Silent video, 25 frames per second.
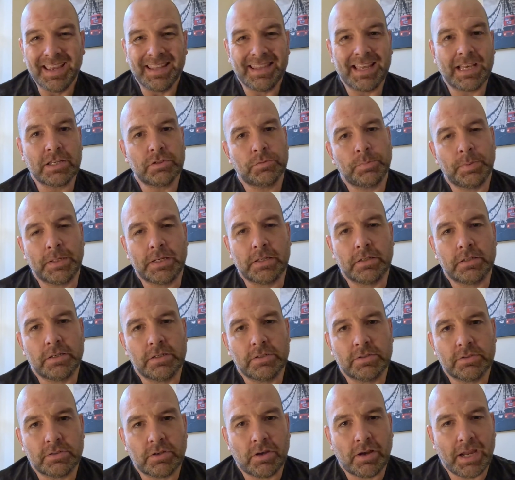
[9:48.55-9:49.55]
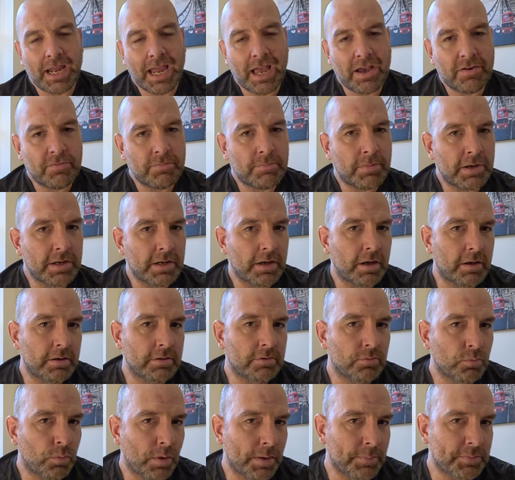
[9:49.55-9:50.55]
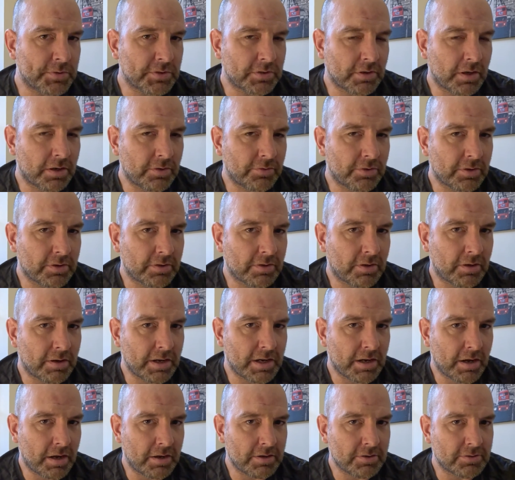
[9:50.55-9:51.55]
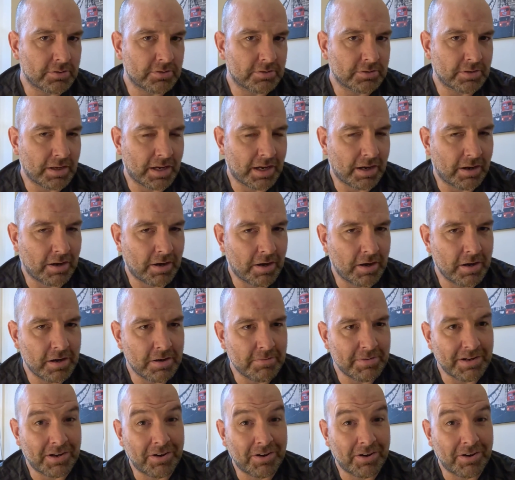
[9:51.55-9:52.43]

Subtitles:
That's because I have my own web server that I host at home.